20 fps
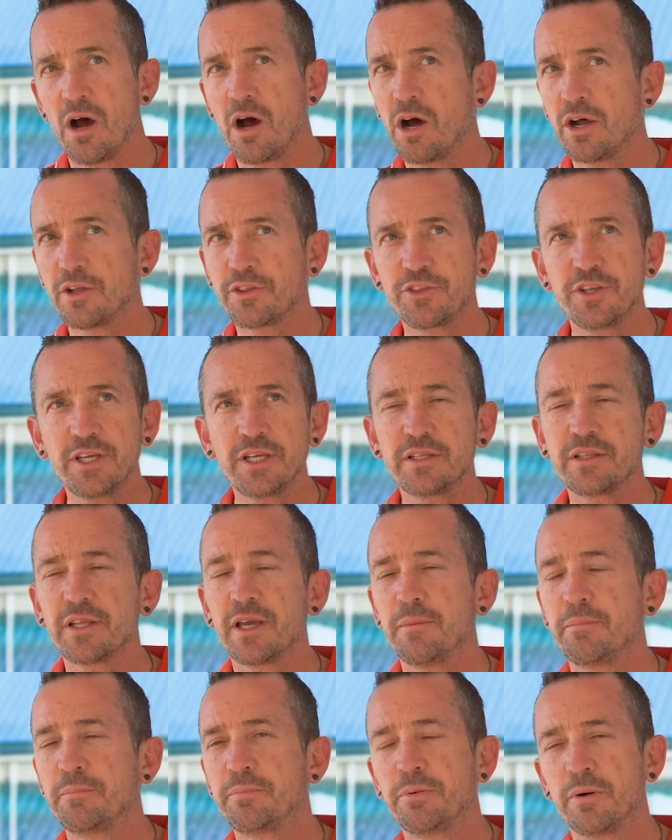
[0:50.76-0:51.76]
I think
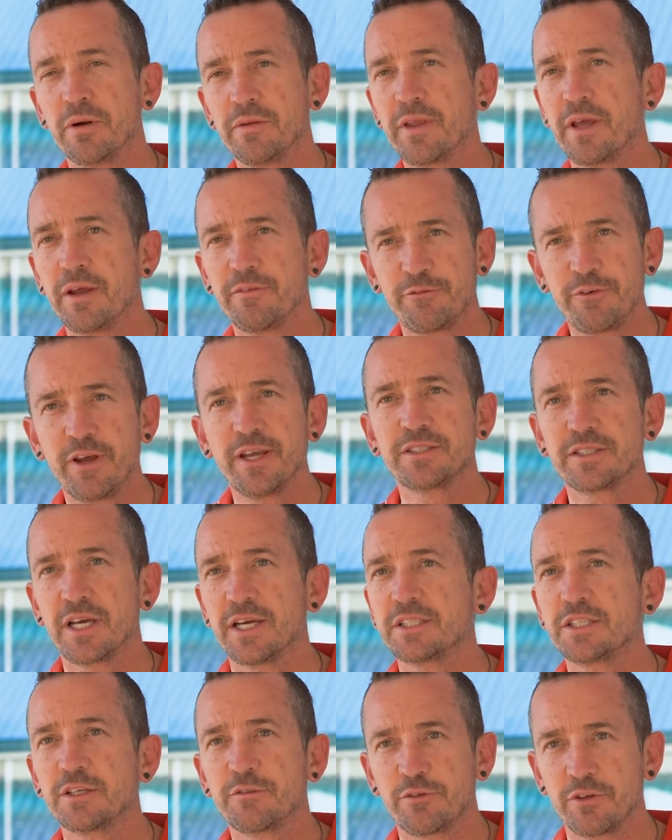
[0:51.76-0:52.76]
they're
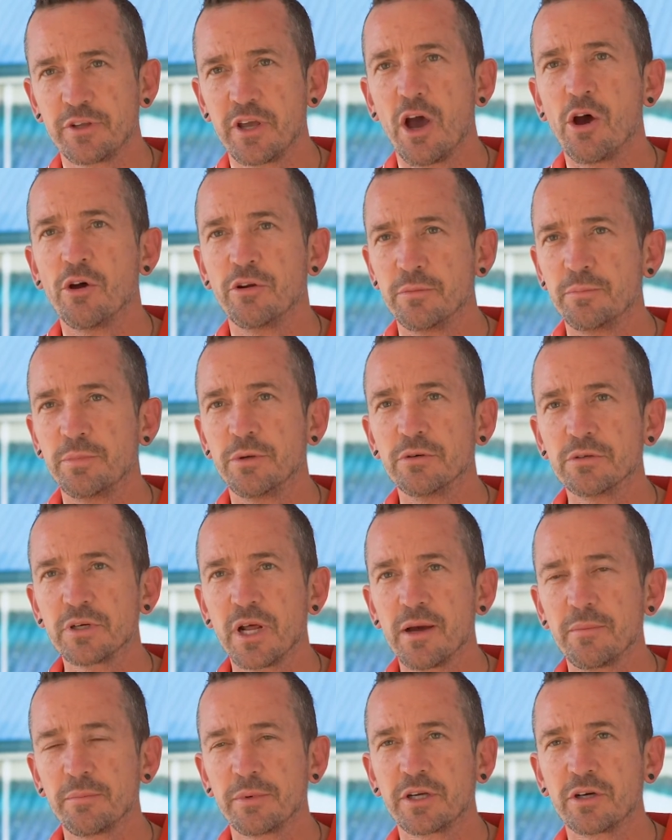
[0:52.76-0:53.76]
fantastic for the owner
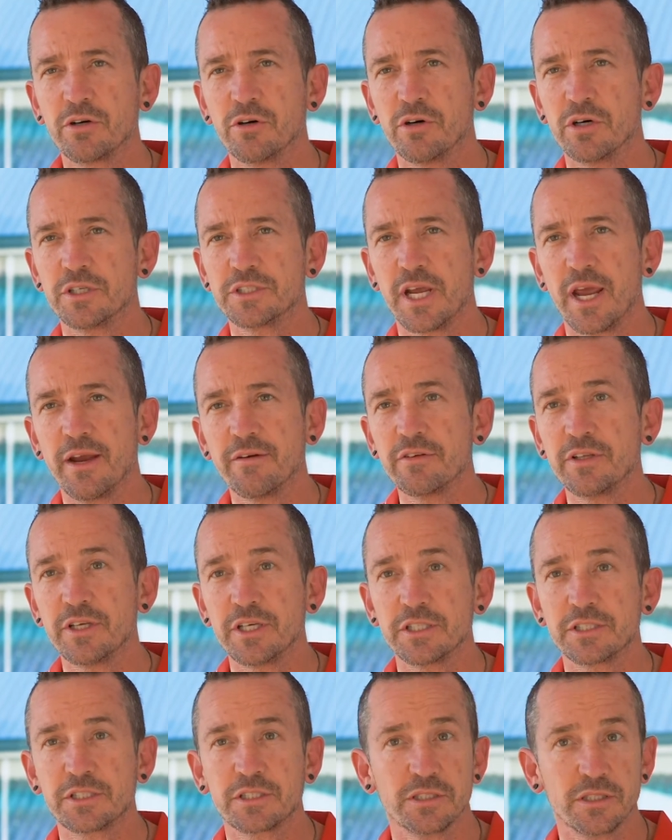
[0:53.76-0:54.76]
builder because
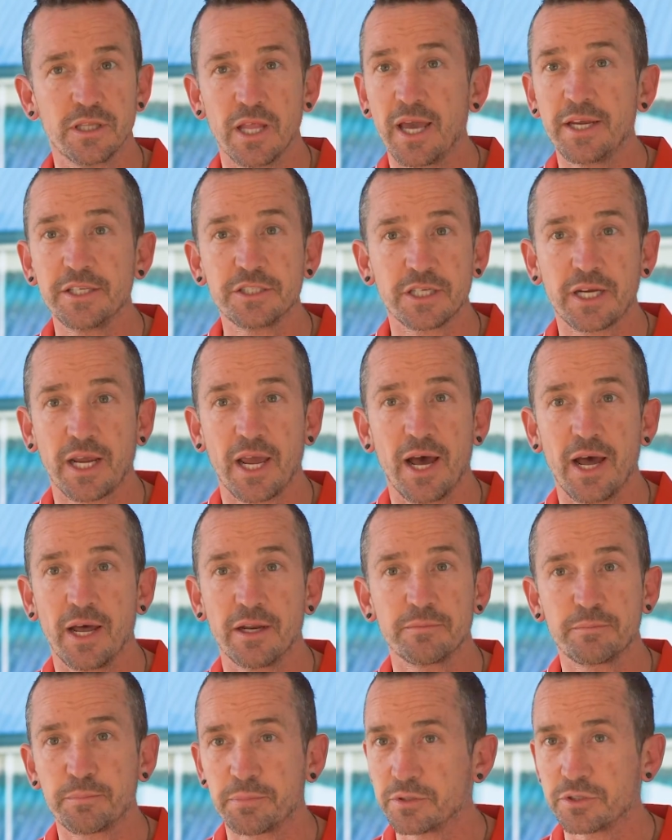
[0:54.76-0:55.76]
everything's laser
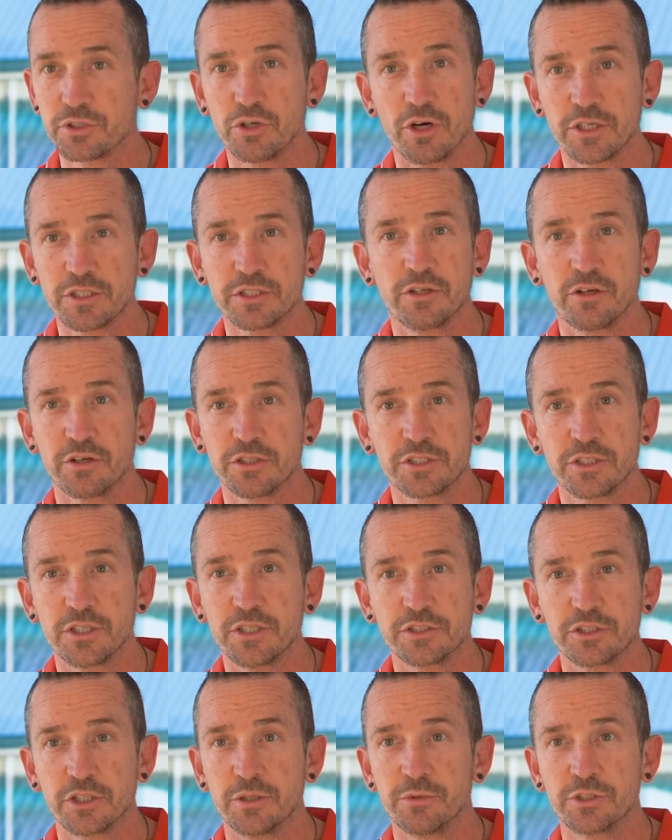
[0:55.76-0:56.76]
cut precisely on a
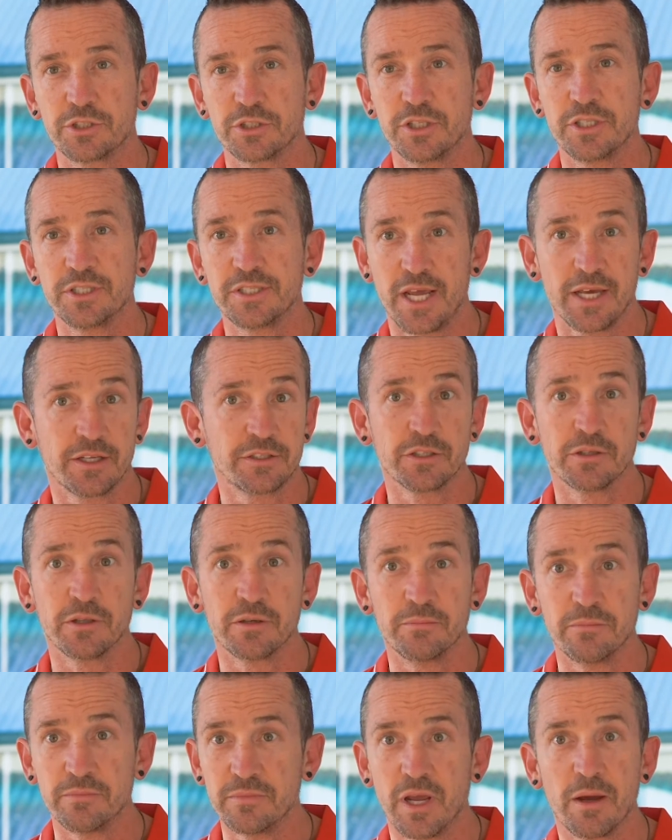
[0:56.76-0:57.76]
CNC machine down to
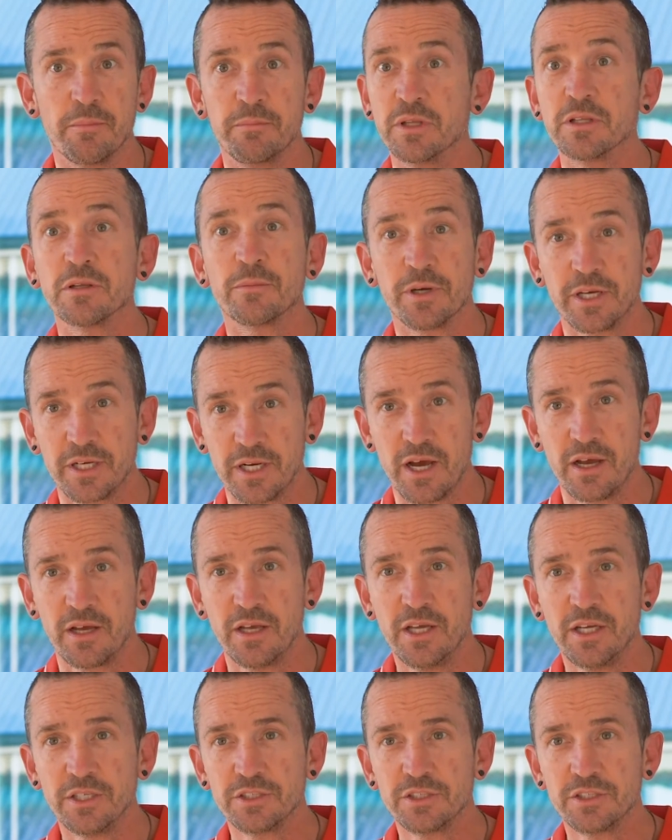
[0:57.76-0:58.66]
the millimetre.